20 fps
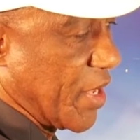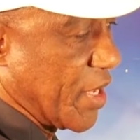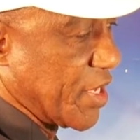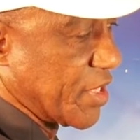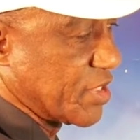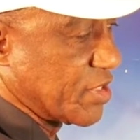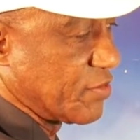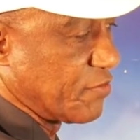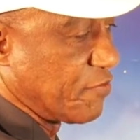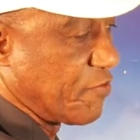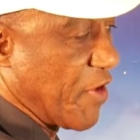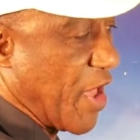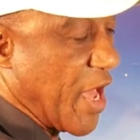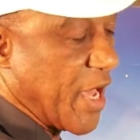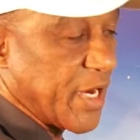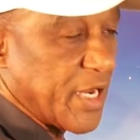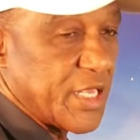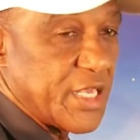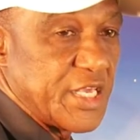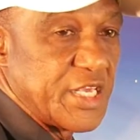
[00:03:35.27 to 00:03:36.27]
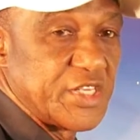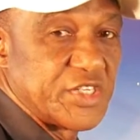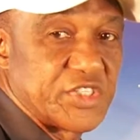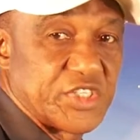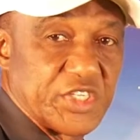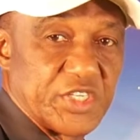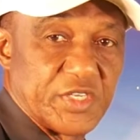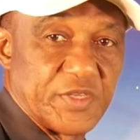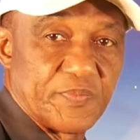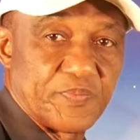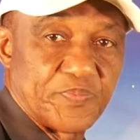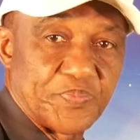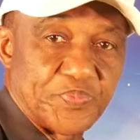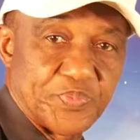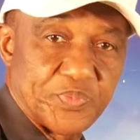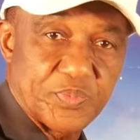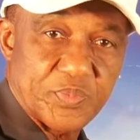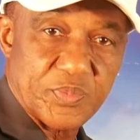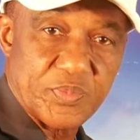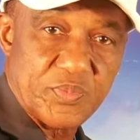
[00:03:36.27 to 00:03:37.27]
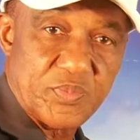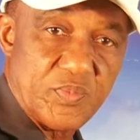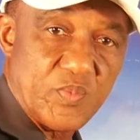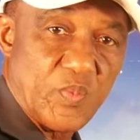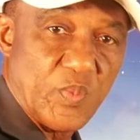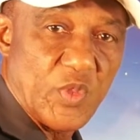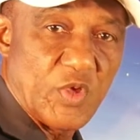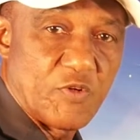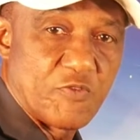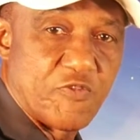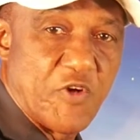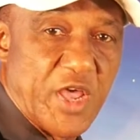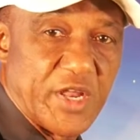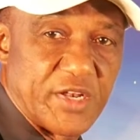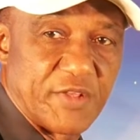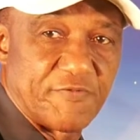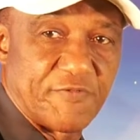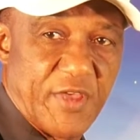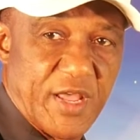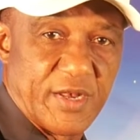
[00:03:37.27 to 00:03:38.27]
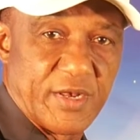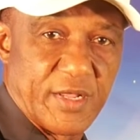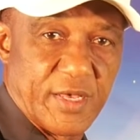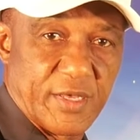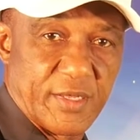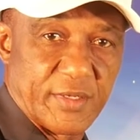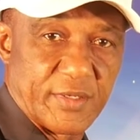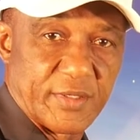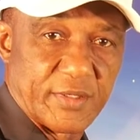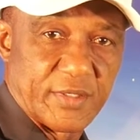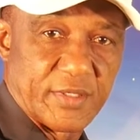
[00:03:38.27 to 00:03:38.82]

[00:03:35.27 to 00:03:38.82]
It's very easy for a defender